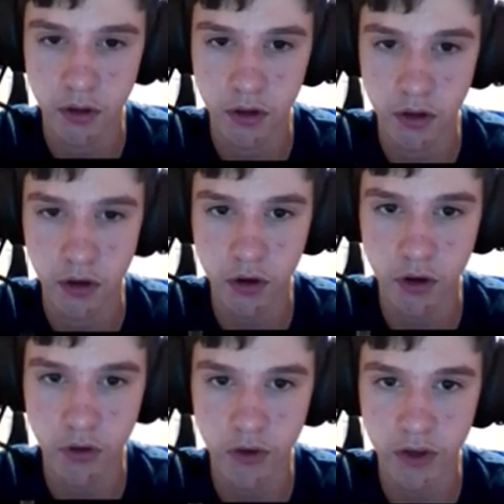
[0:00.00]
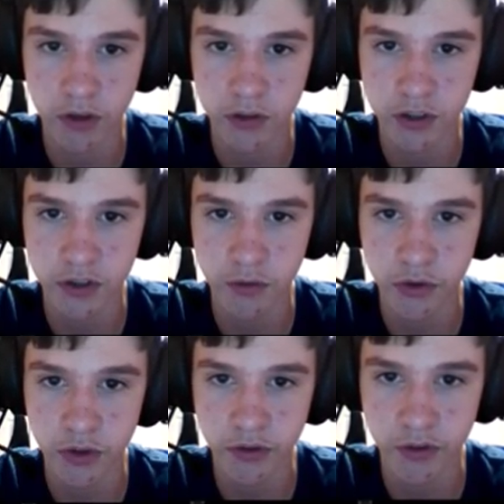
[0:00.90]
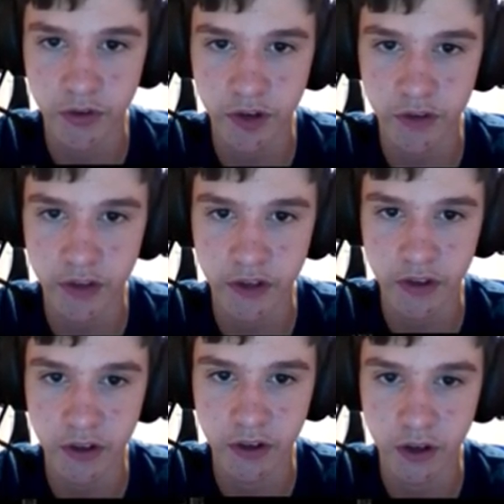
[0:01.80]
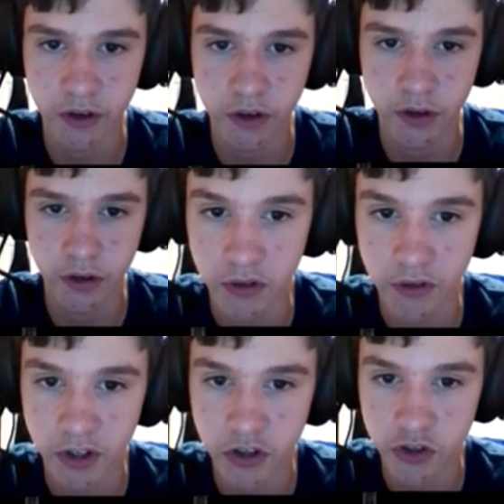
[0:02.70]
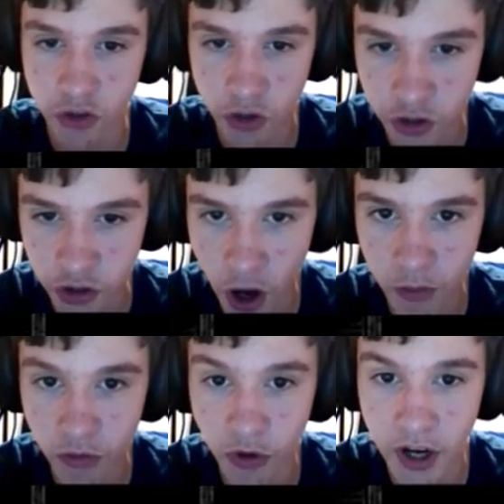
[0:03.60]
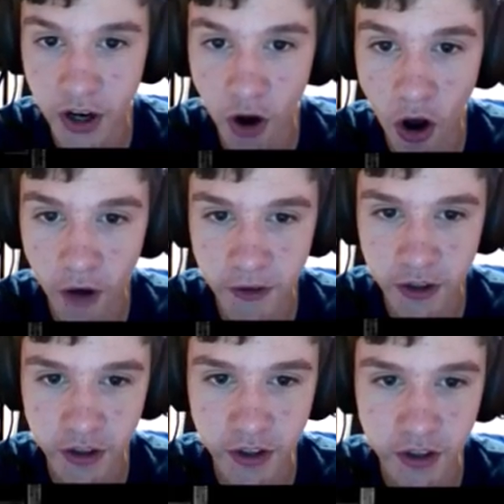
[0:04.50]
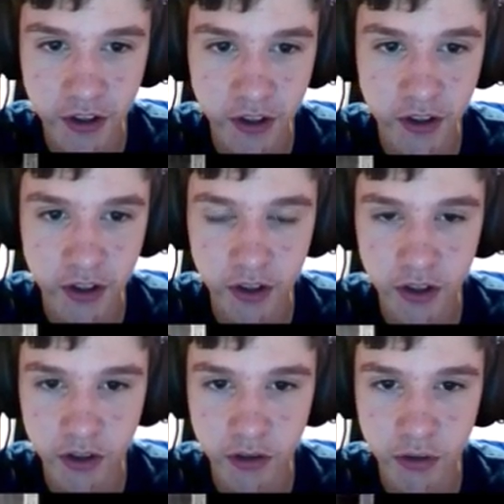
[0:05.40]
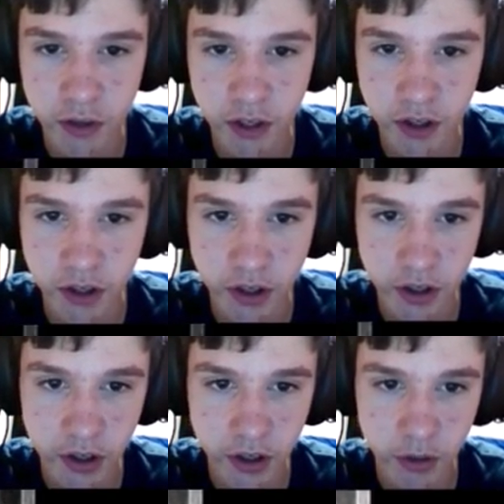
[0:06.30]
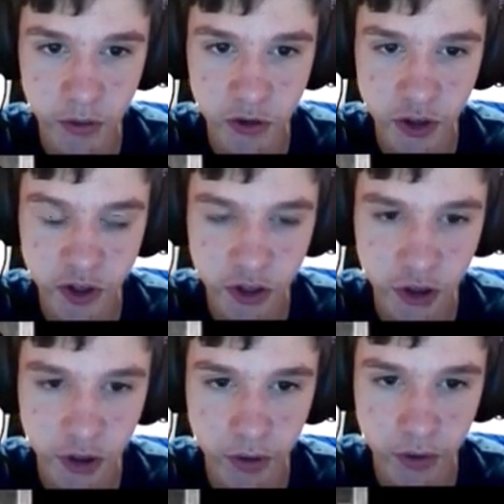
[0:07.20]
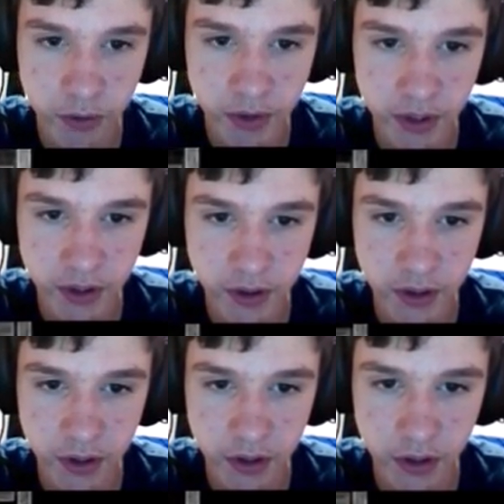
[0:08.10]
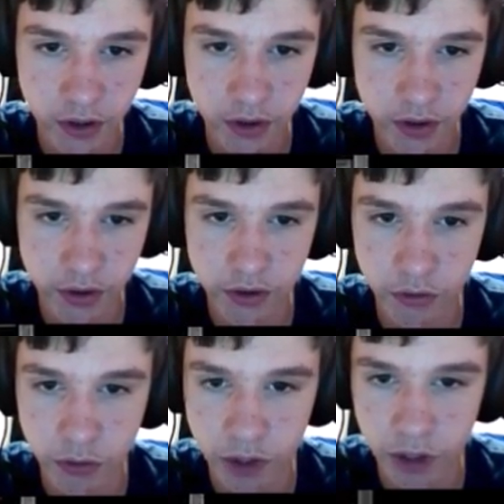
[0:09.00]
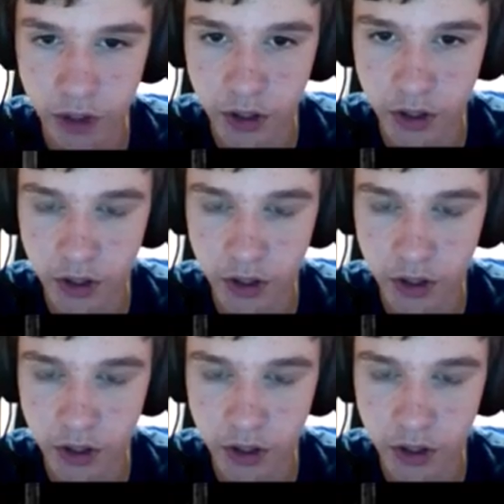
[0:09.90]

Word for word: Oh, come on. What's the point of even having that there then? If I can just stop running off and to where I'm trying to go, but then it doesn't work.